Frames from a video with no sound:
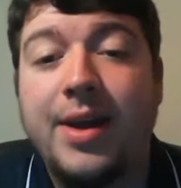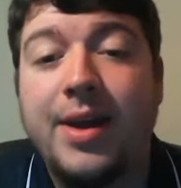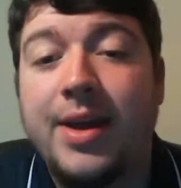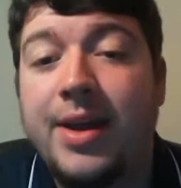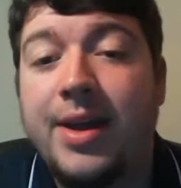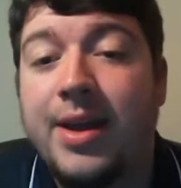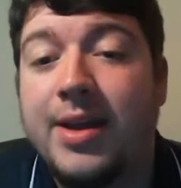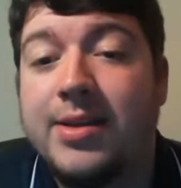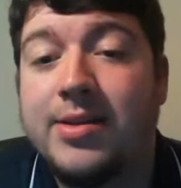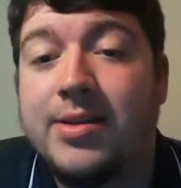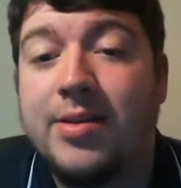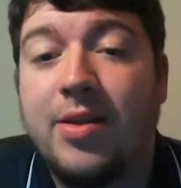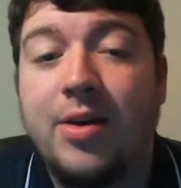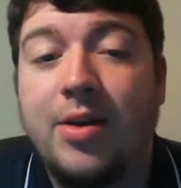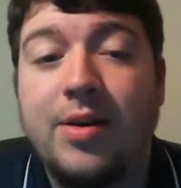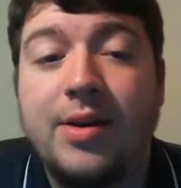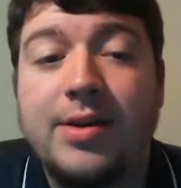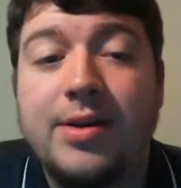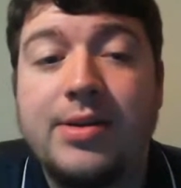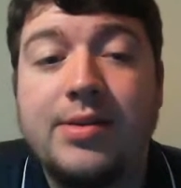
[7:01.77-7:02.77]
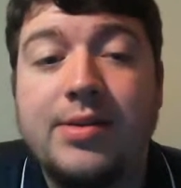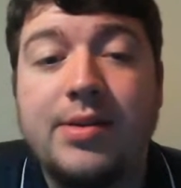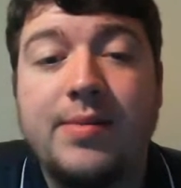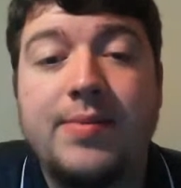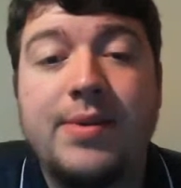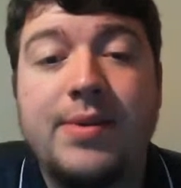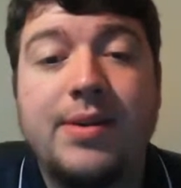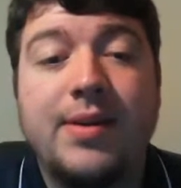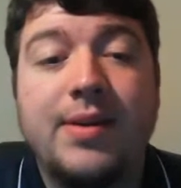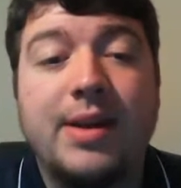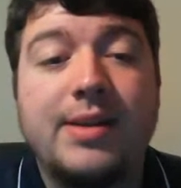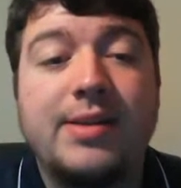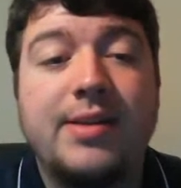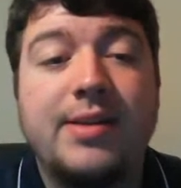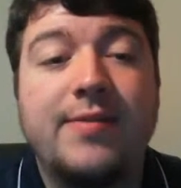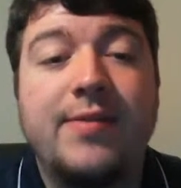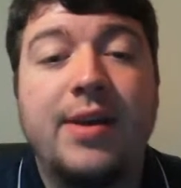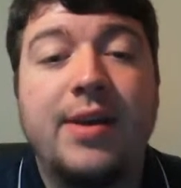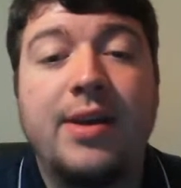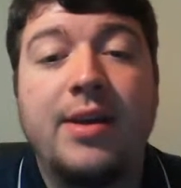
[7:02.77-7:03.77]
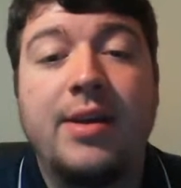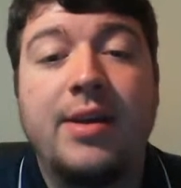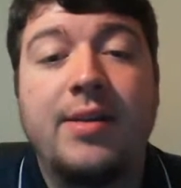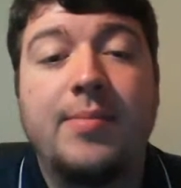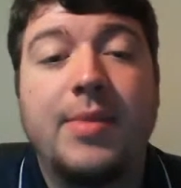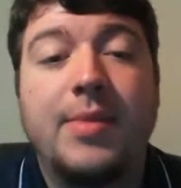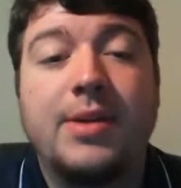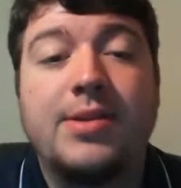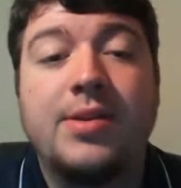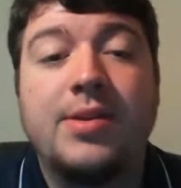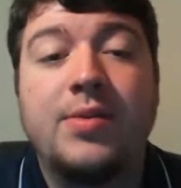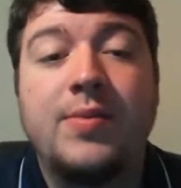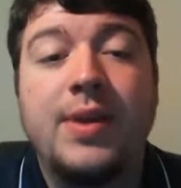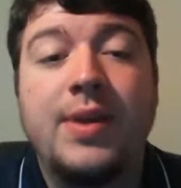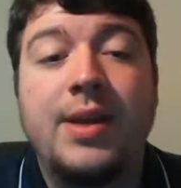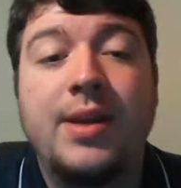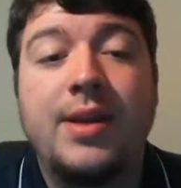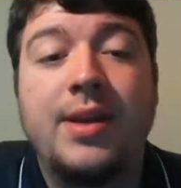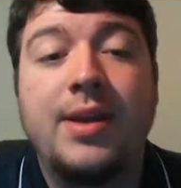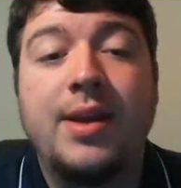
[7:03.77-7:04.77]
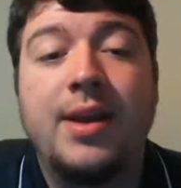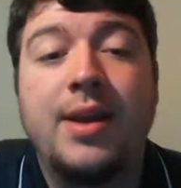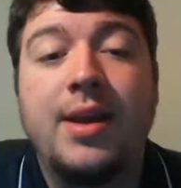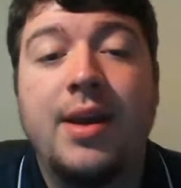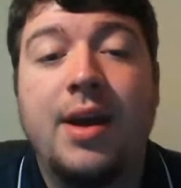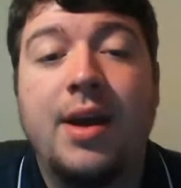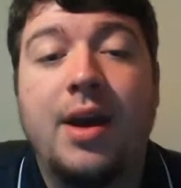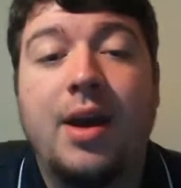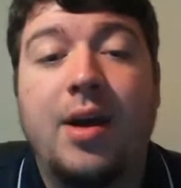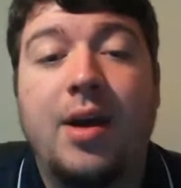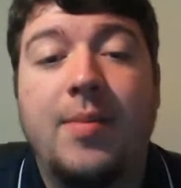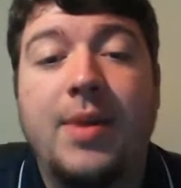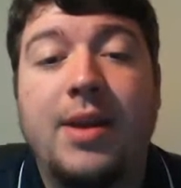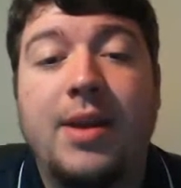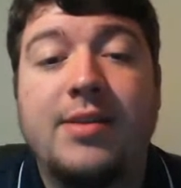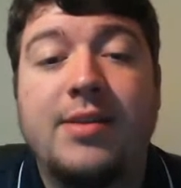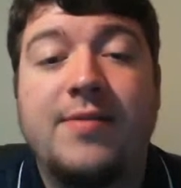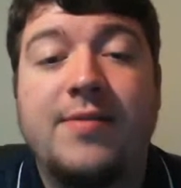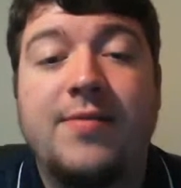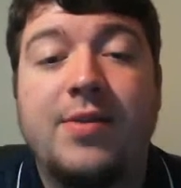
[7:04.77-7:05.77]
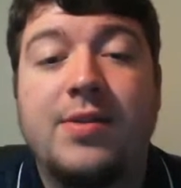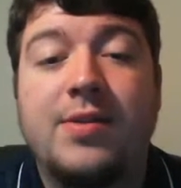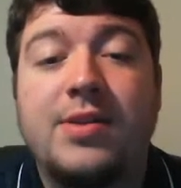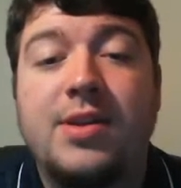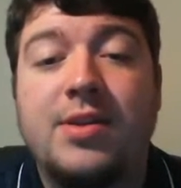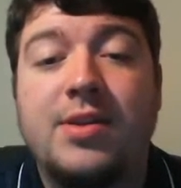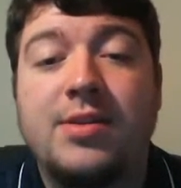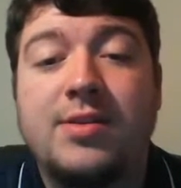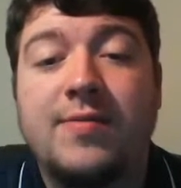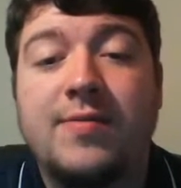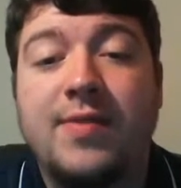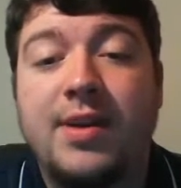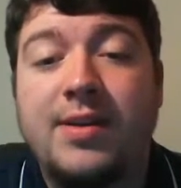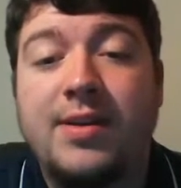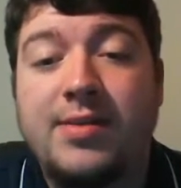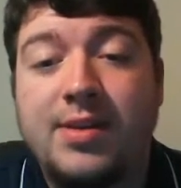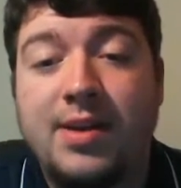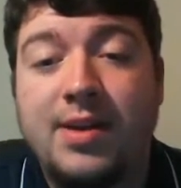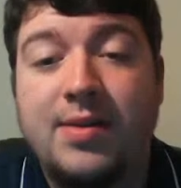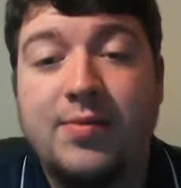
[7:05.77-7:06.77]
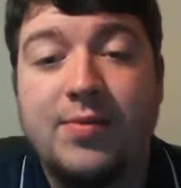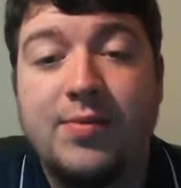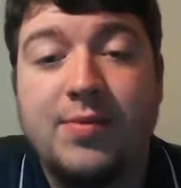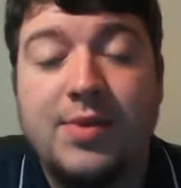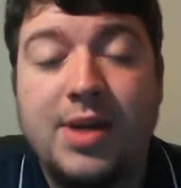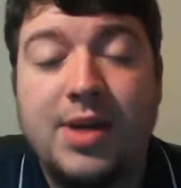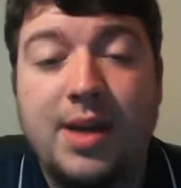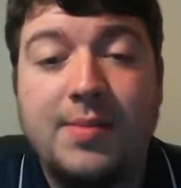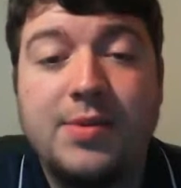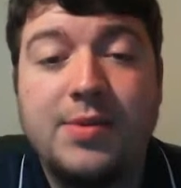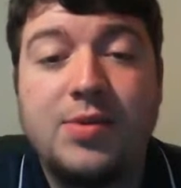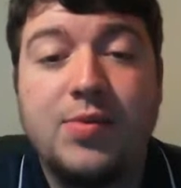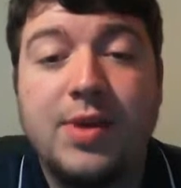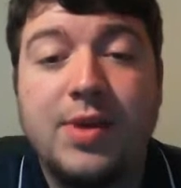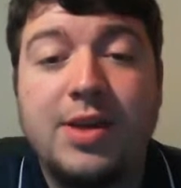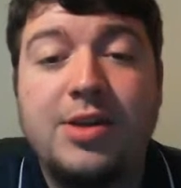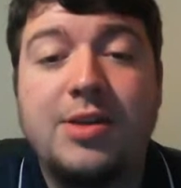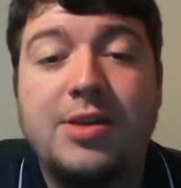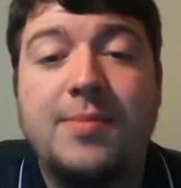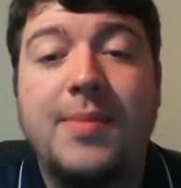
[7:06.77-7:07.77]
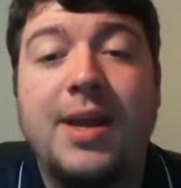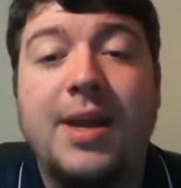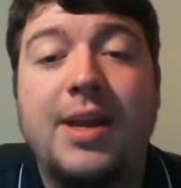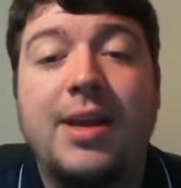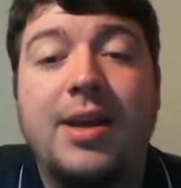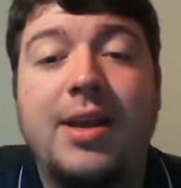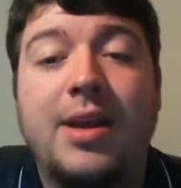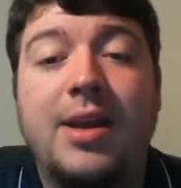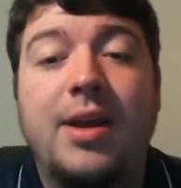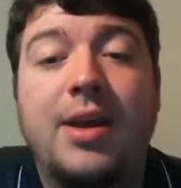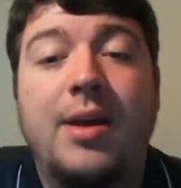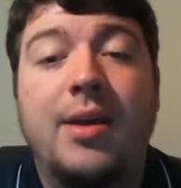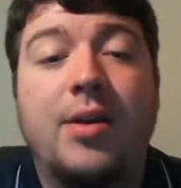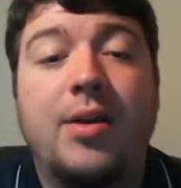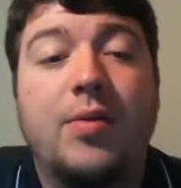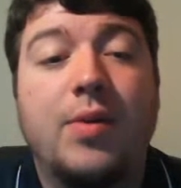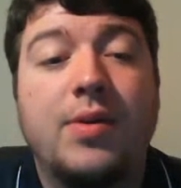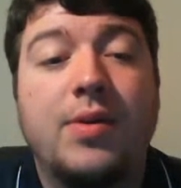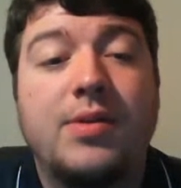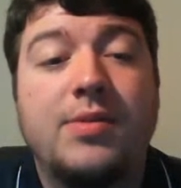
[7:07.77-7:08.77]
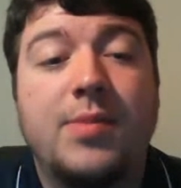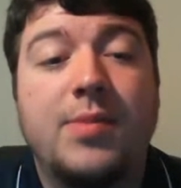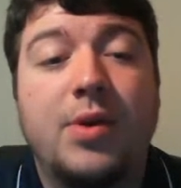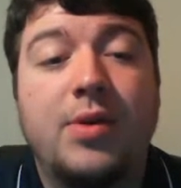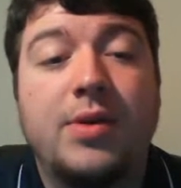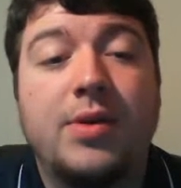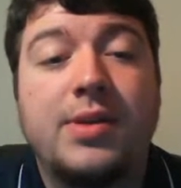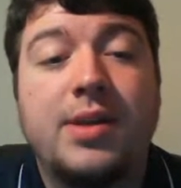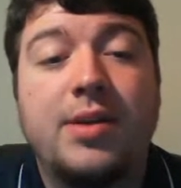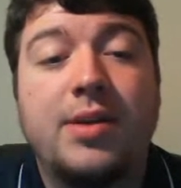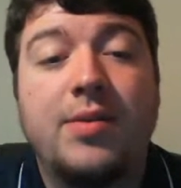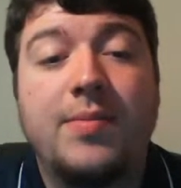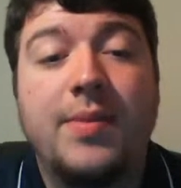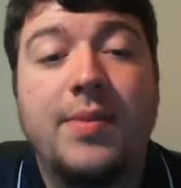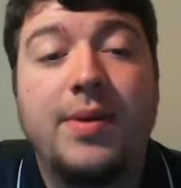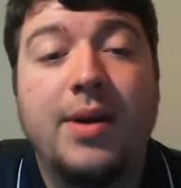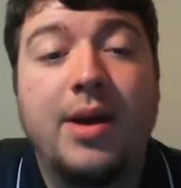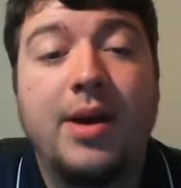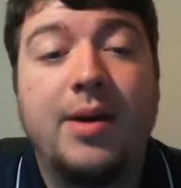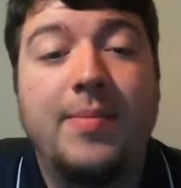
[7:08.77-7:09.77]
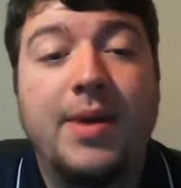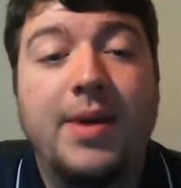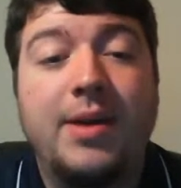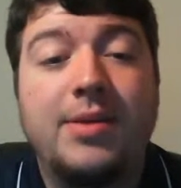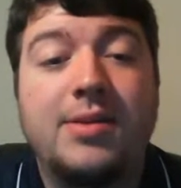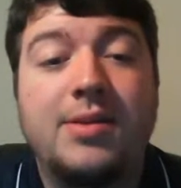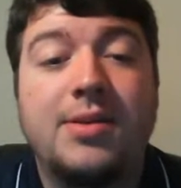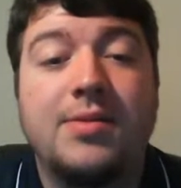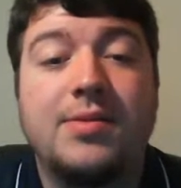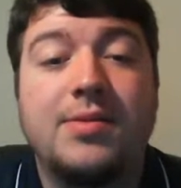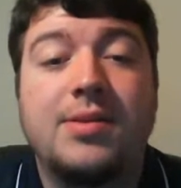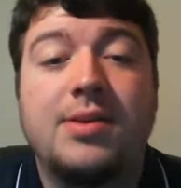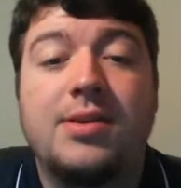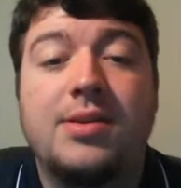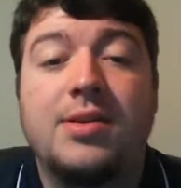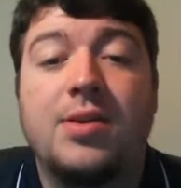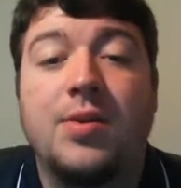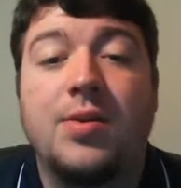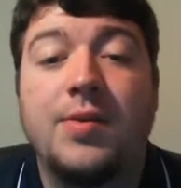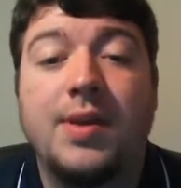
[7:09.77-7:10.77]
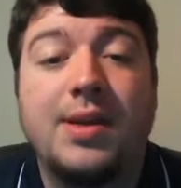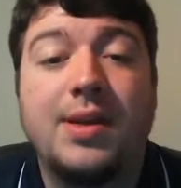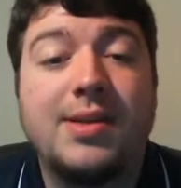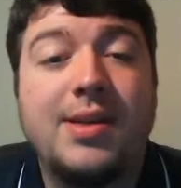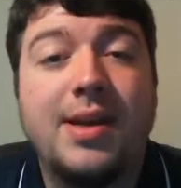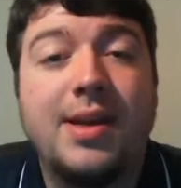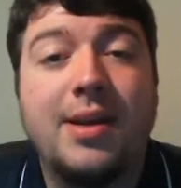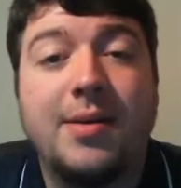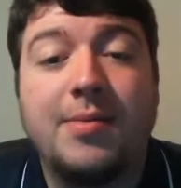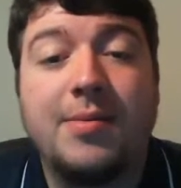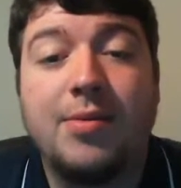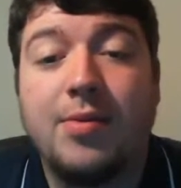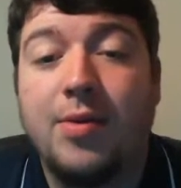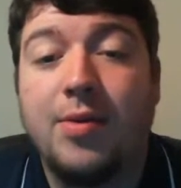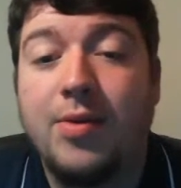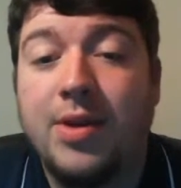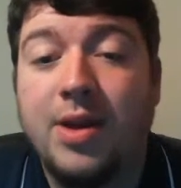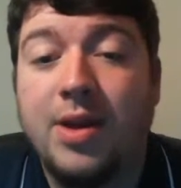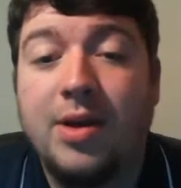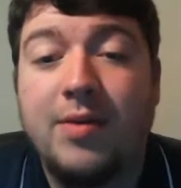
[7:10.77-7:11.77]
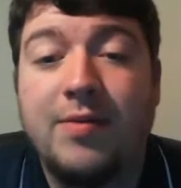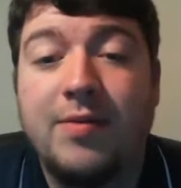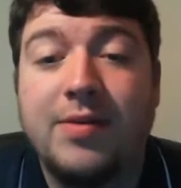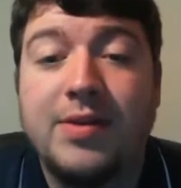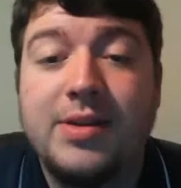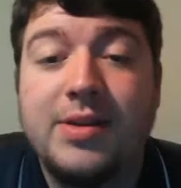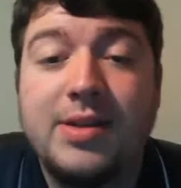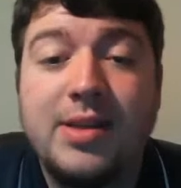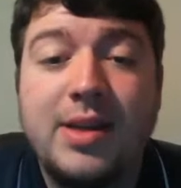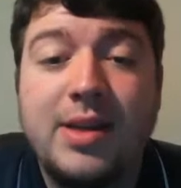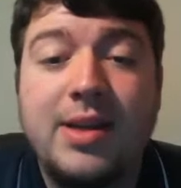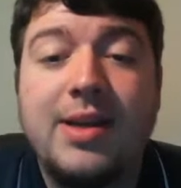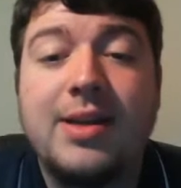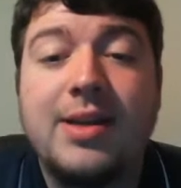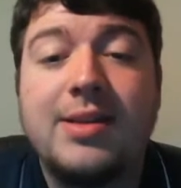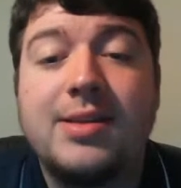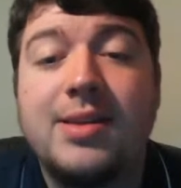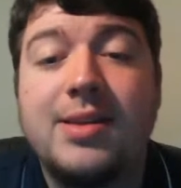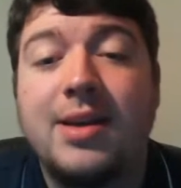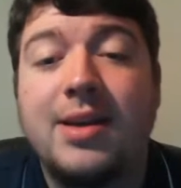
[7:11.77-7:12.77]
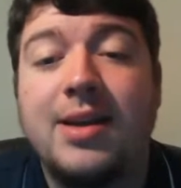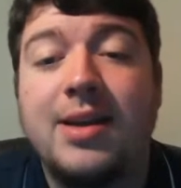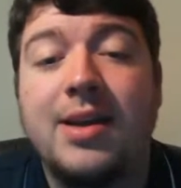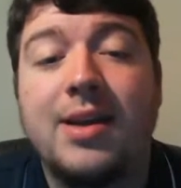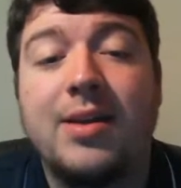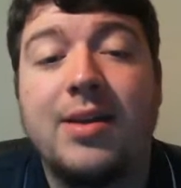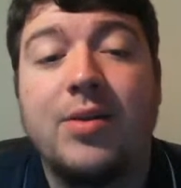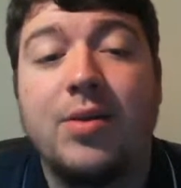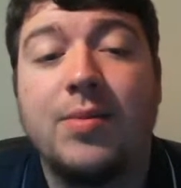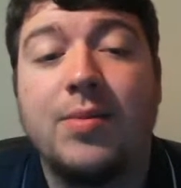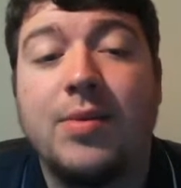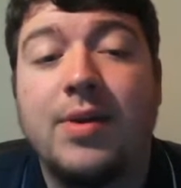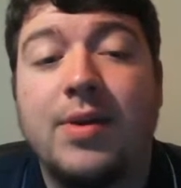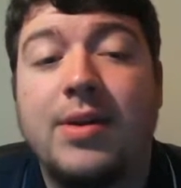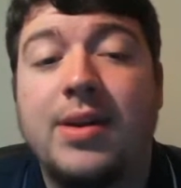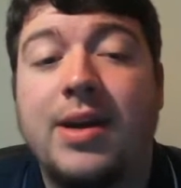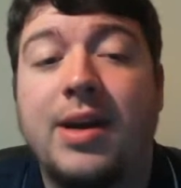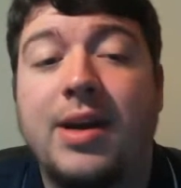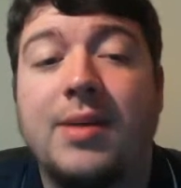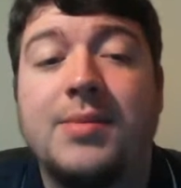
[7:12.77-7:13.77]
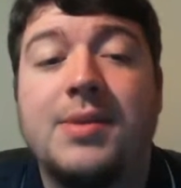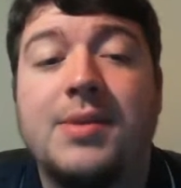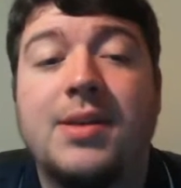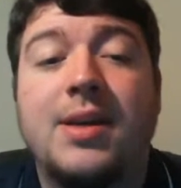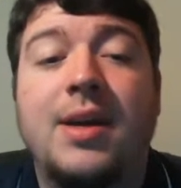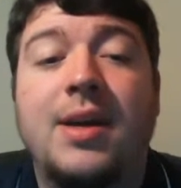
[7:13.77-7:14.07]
He has a long history of progressive muscle weakening. In his first years of life, James reached many gross motor skill milestones, such as holding his head up, rolling over, sitting, and standing at normal times.